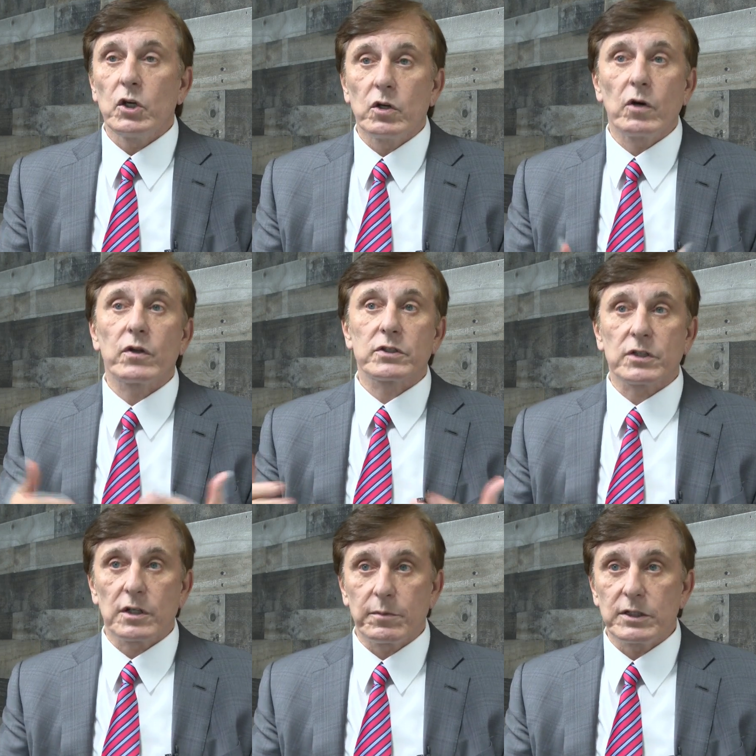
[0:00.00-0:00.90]
You know
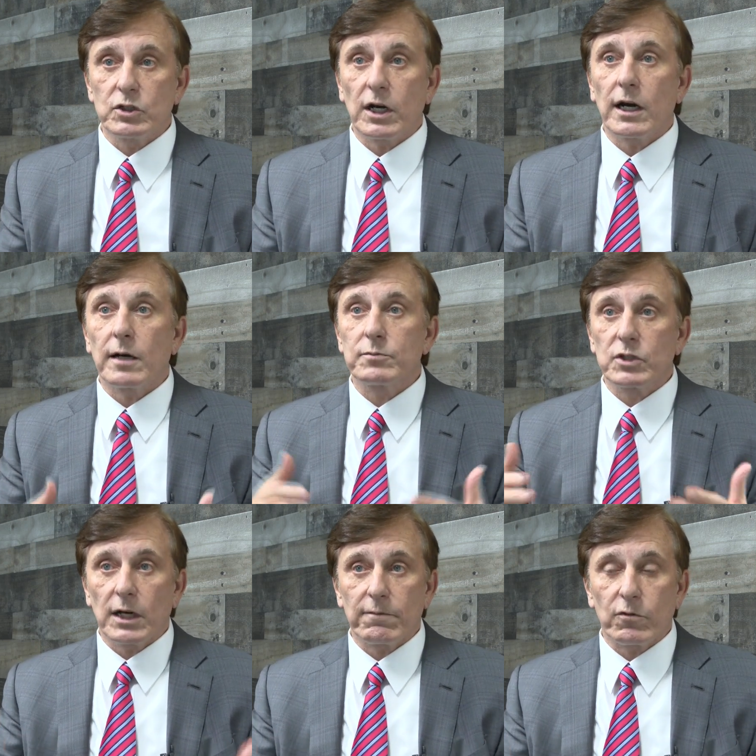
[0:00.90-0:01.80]
there's going to be
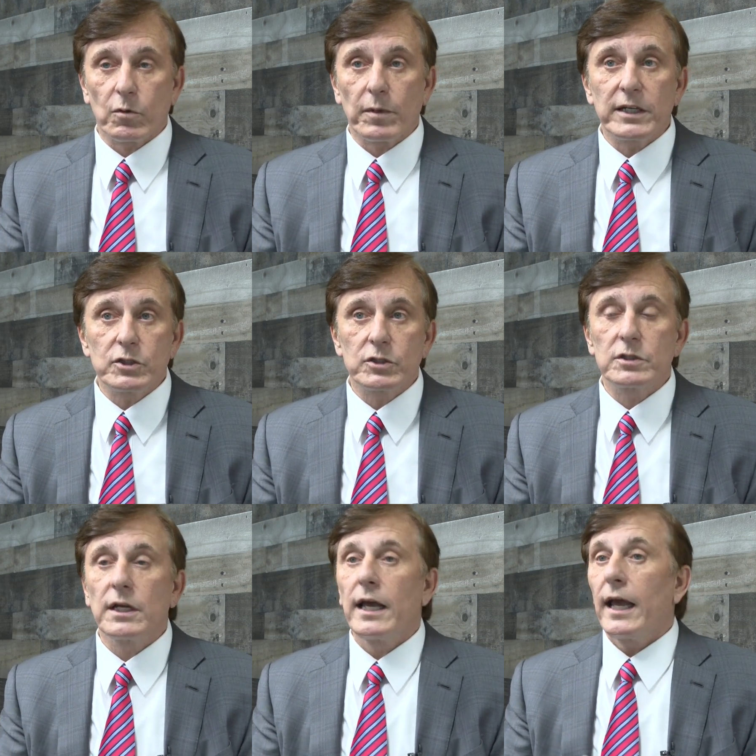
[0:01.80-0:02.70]
job, job
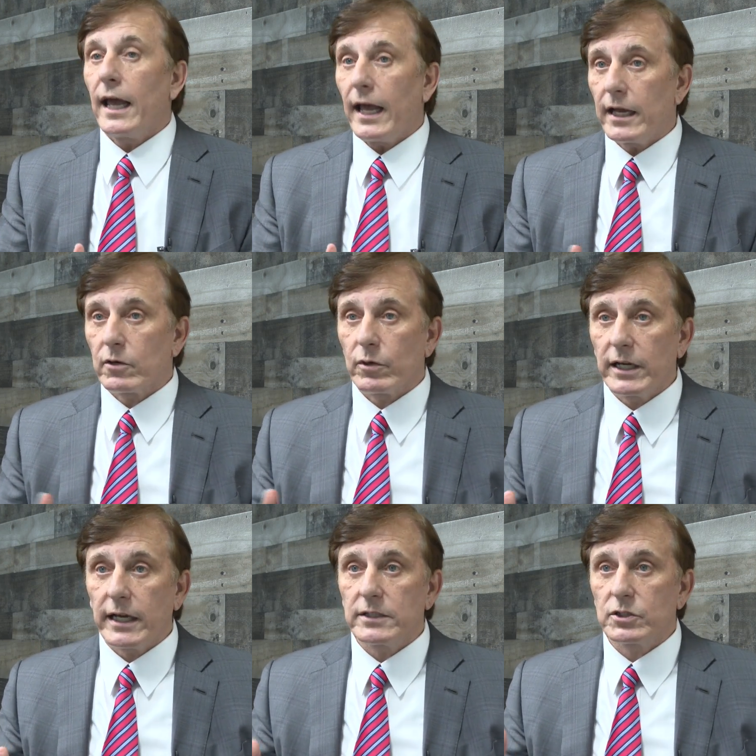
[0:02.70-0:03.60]
formation, and
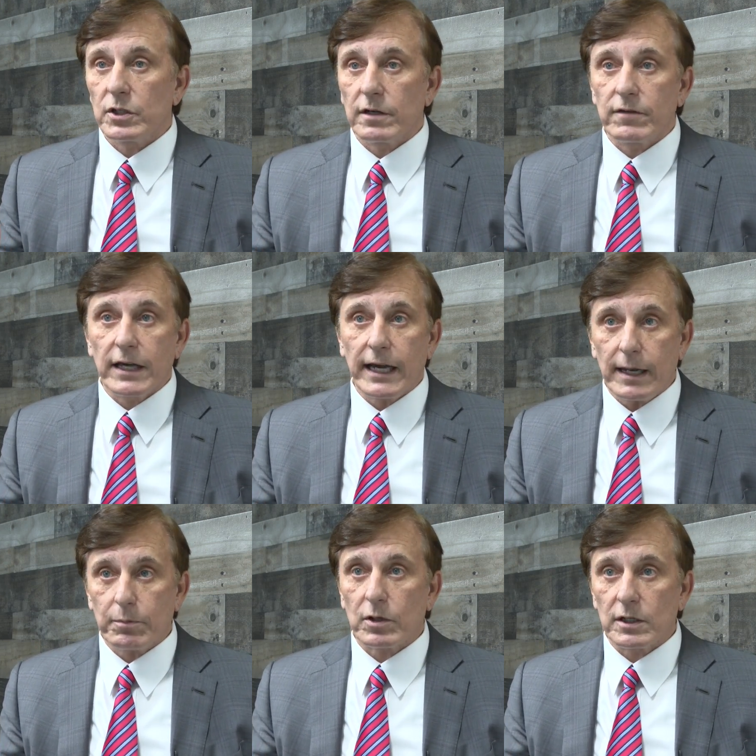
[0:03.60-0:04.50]
creation of
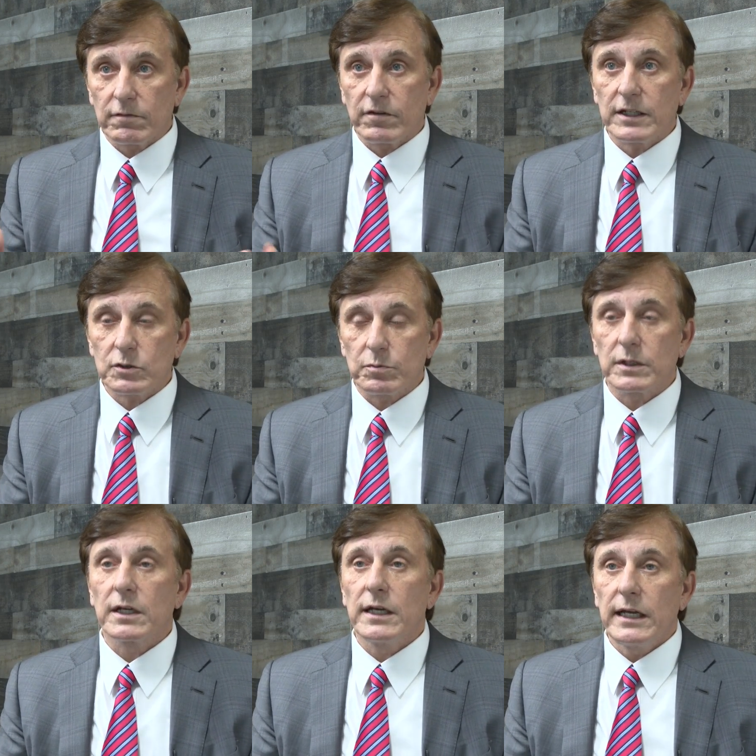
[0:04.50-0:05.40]
capital
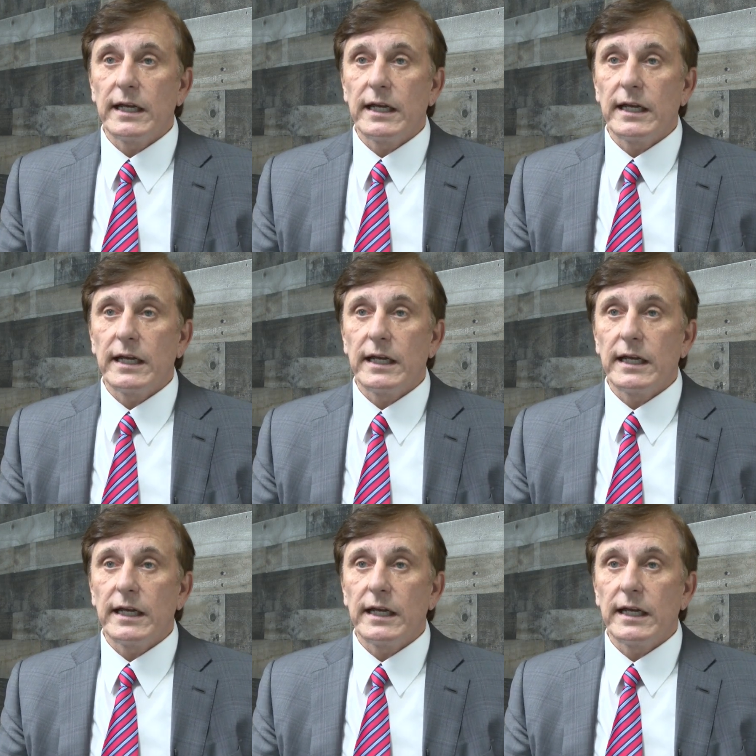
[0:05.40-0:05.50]
investment